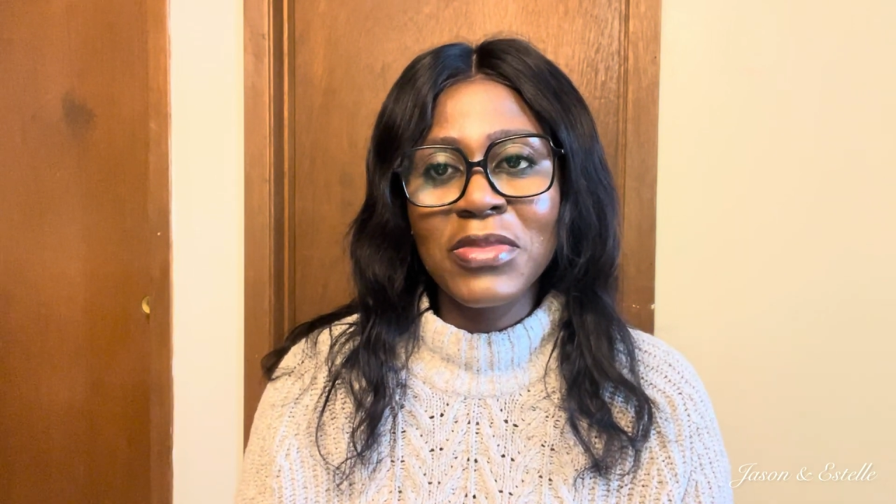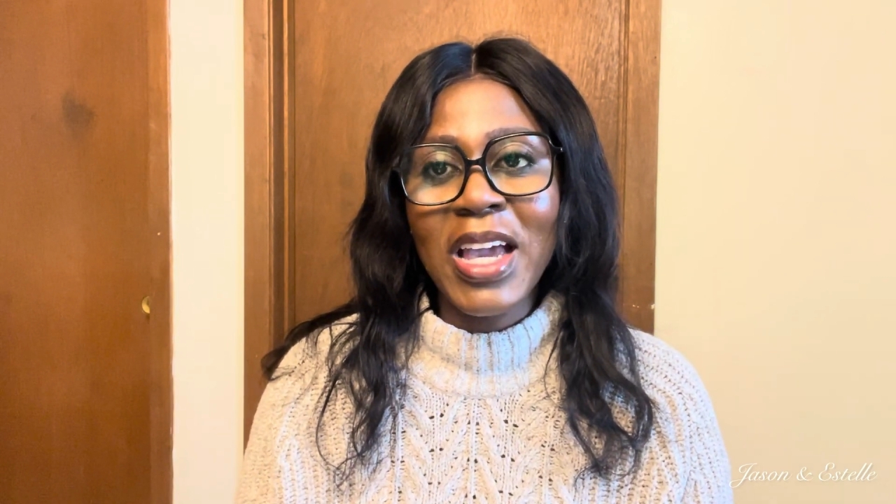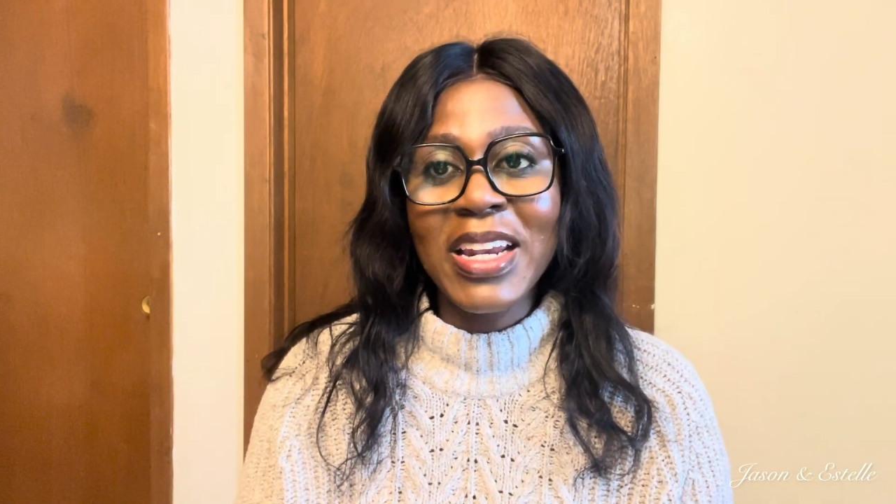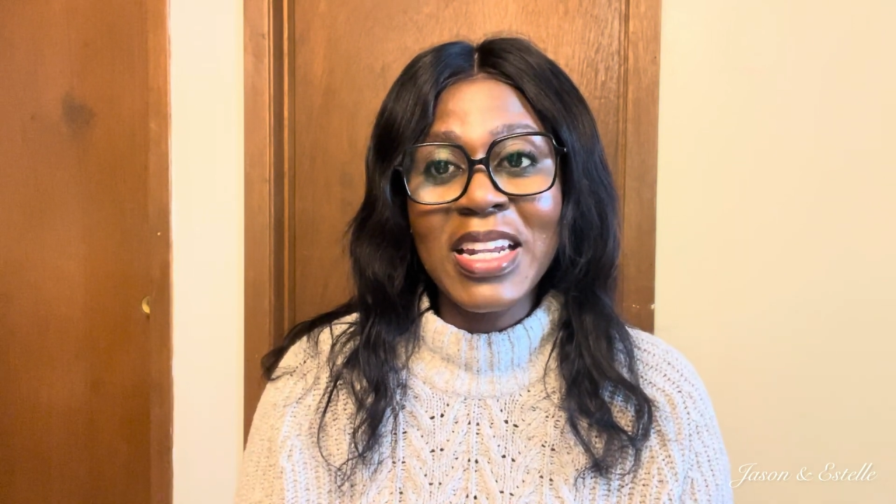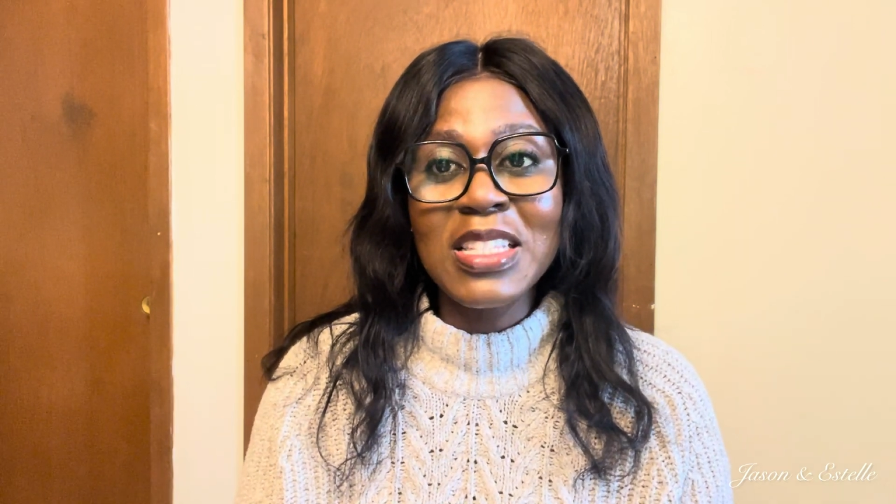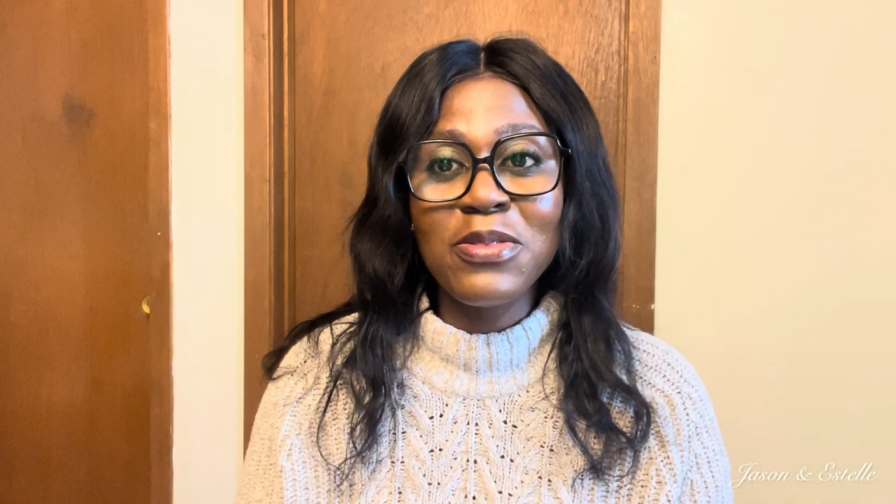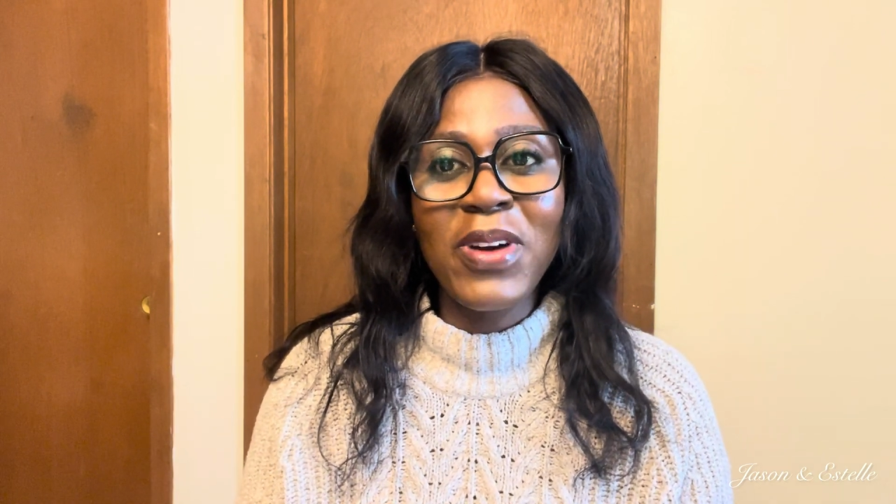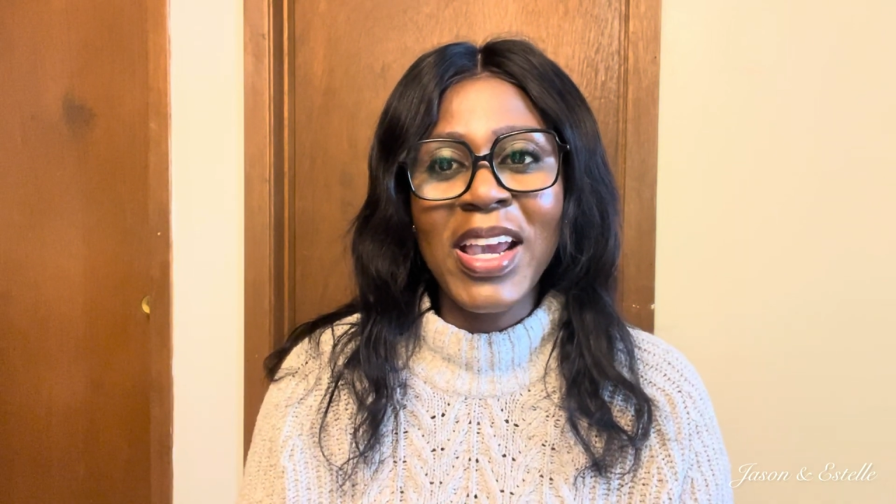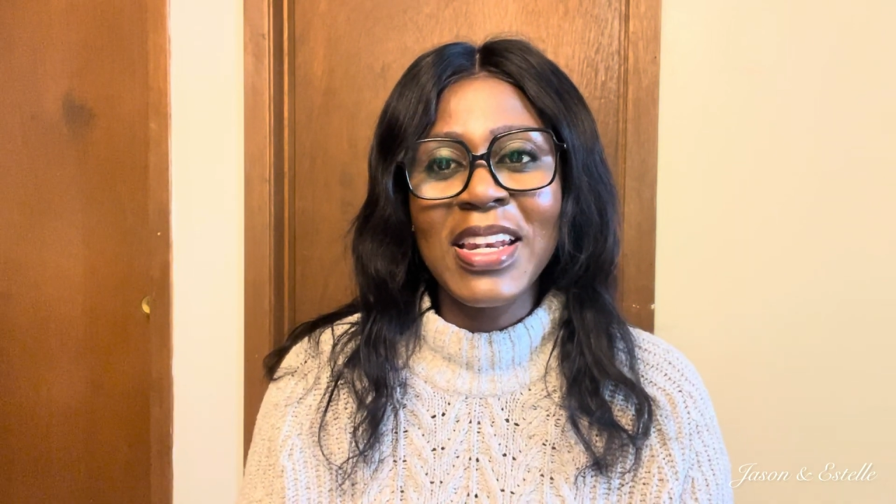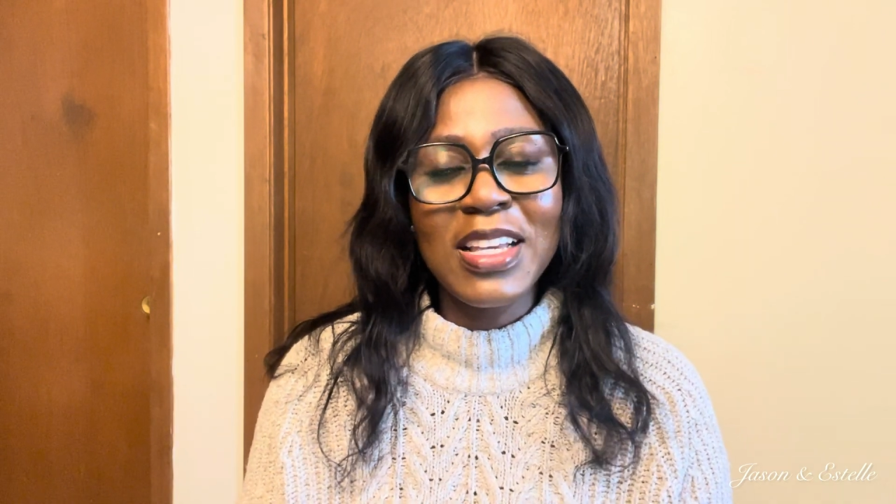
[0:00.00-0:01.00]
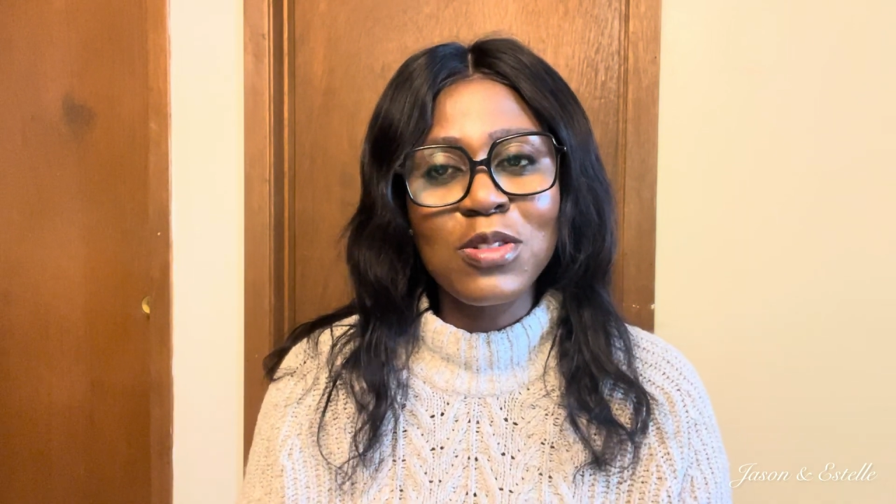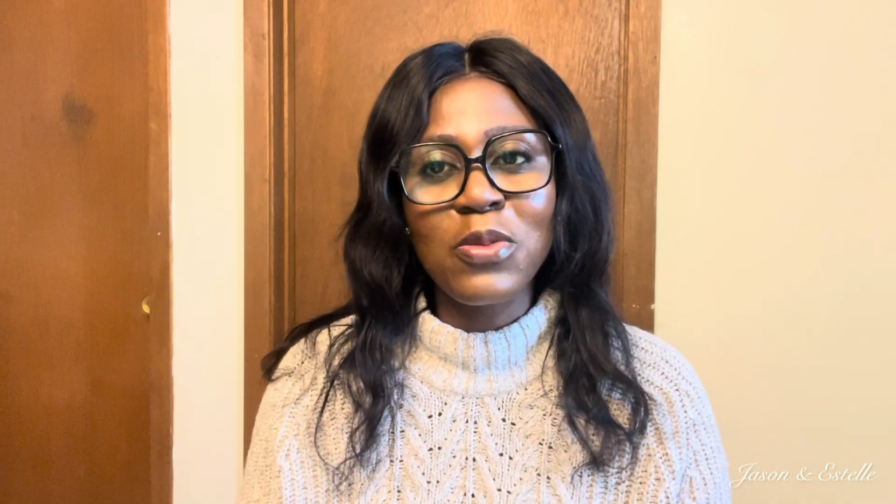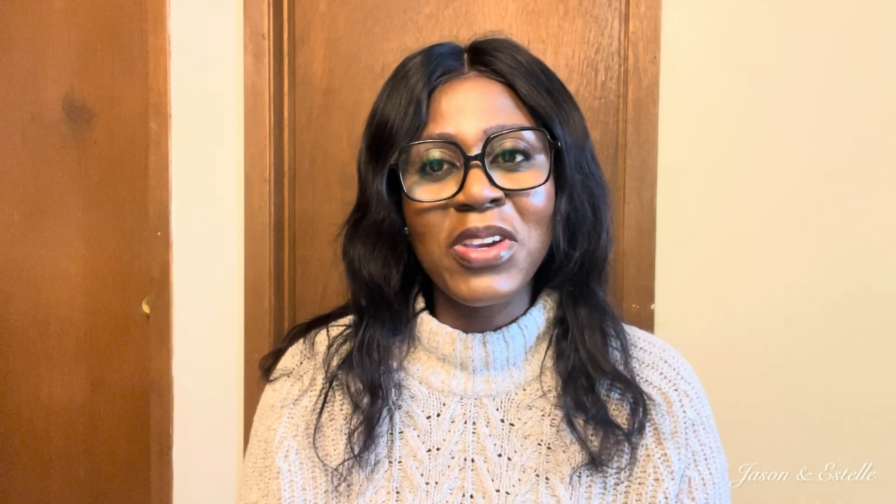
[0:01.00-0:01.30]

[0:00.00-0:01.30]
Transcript: identify a next of